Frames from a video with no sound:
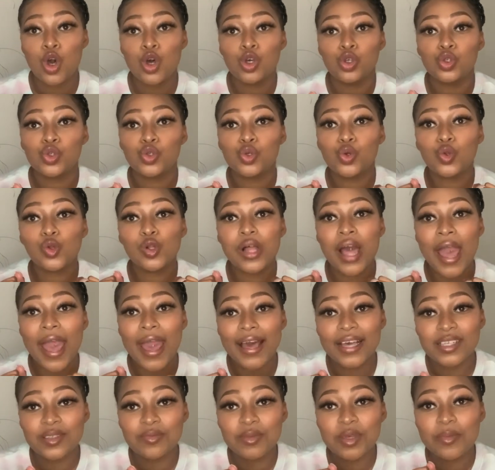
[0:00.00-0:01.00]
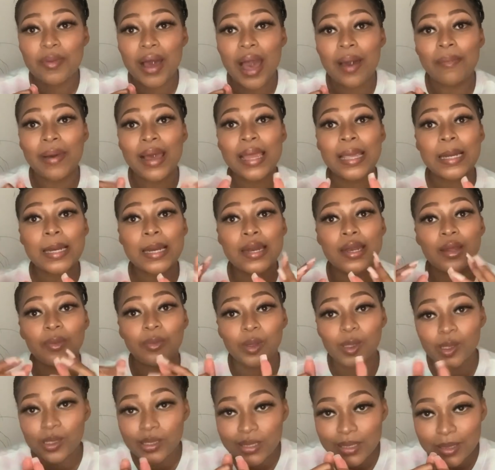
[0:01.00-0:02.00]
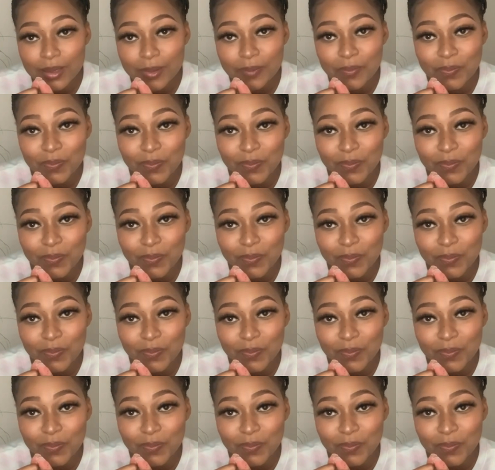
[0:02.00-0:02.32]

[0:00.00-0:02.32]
School has me by my nipples.